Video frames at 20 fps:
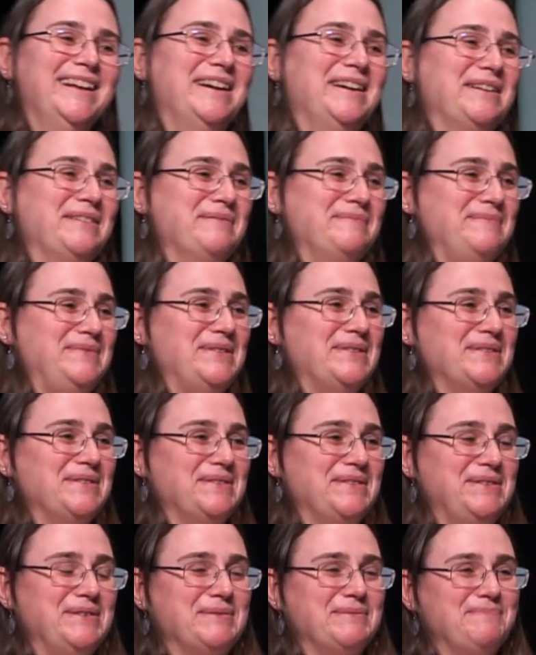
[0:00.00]

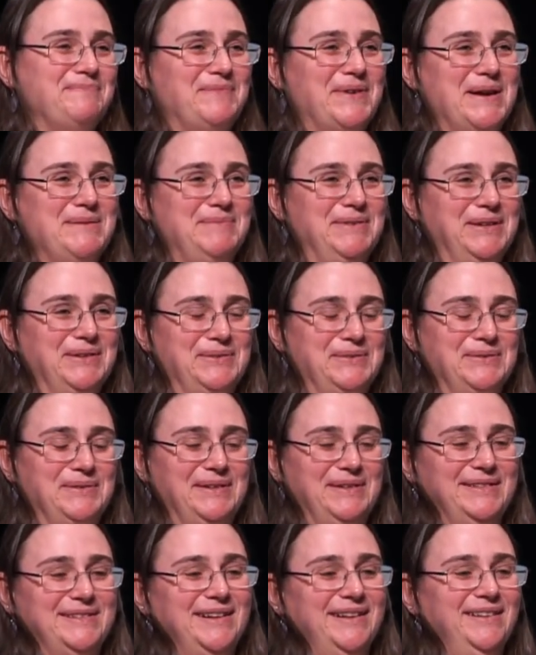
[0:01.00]
You're piping it through an
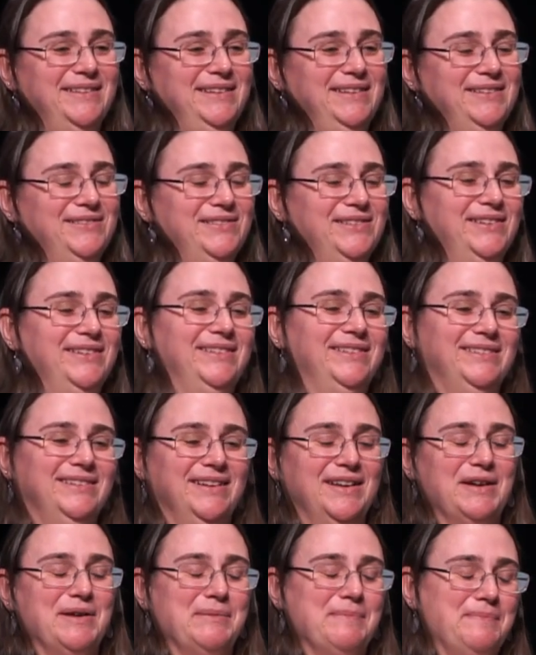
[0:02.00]
entirely different
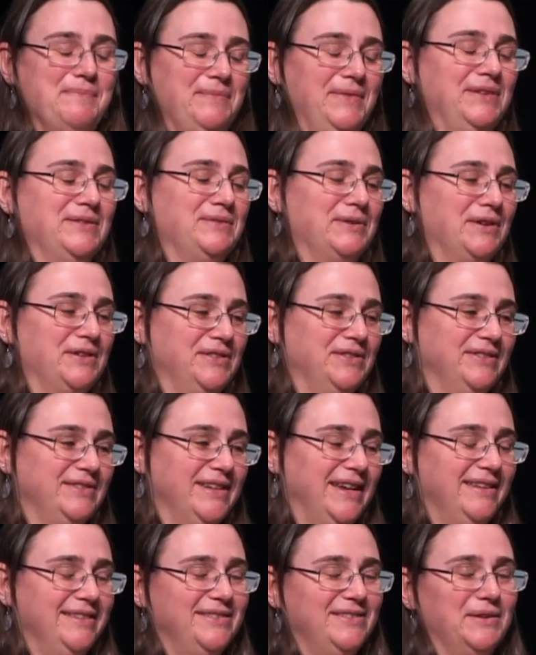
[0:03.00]
instruction
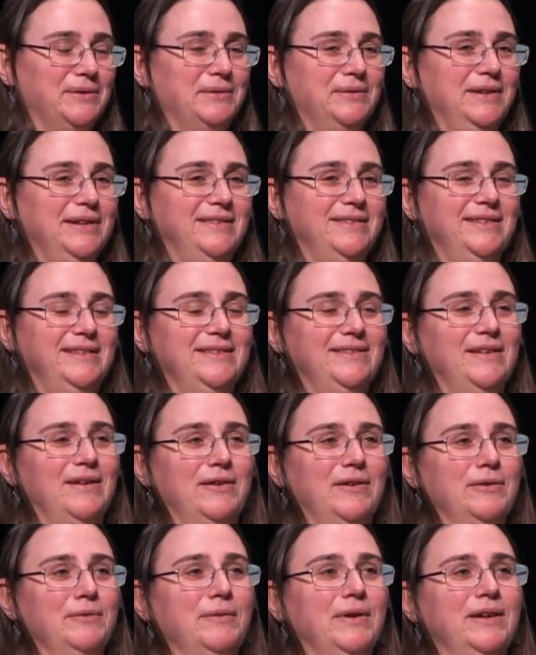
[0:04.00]
set, so it's
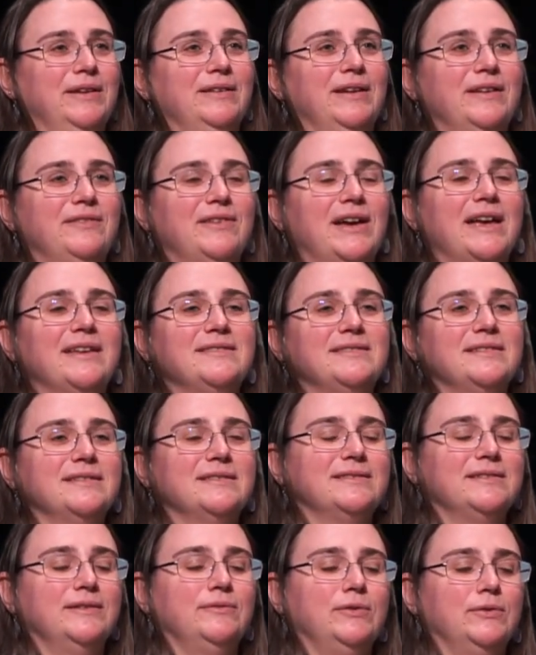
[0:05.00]
not going to run as fast
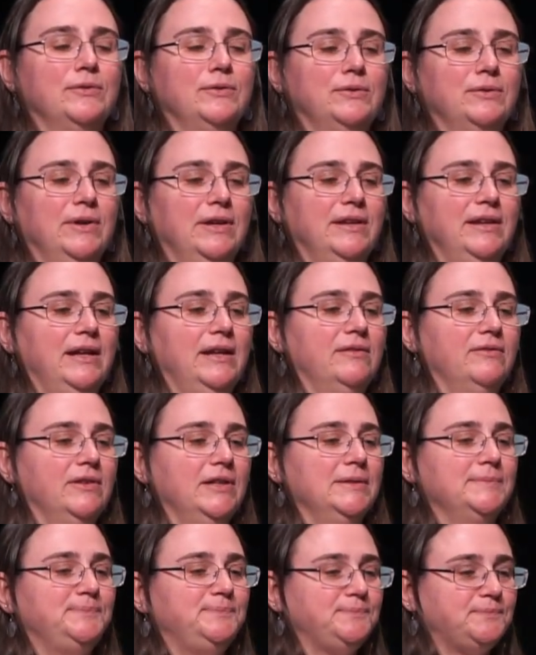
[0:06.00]
as if you were doing it
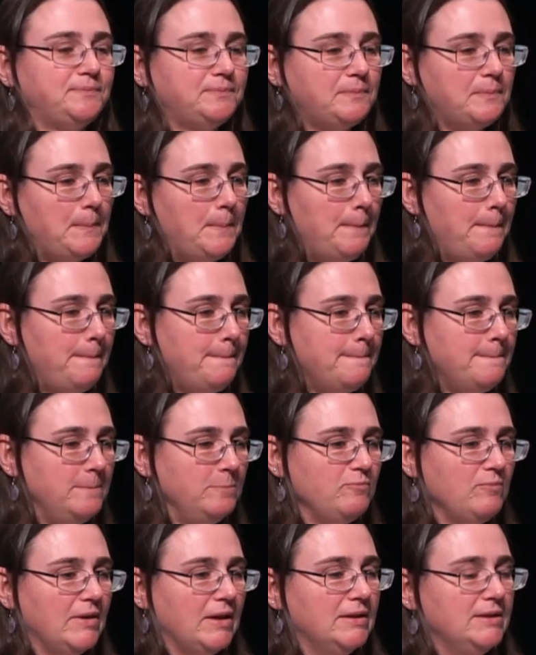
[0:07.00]
natively.
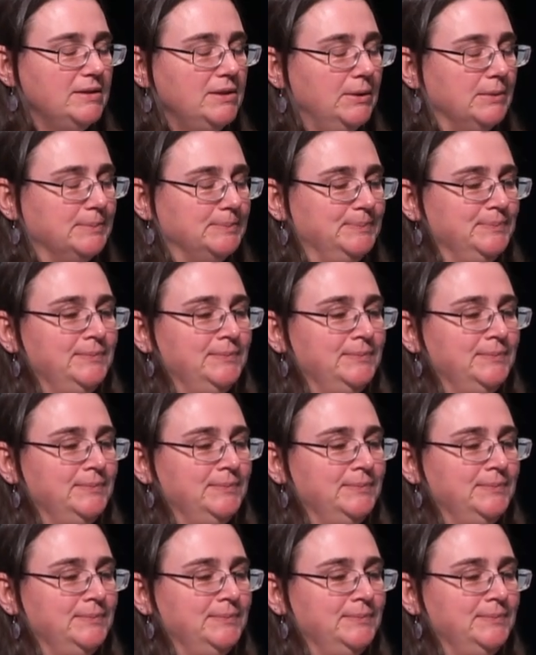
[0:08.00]
So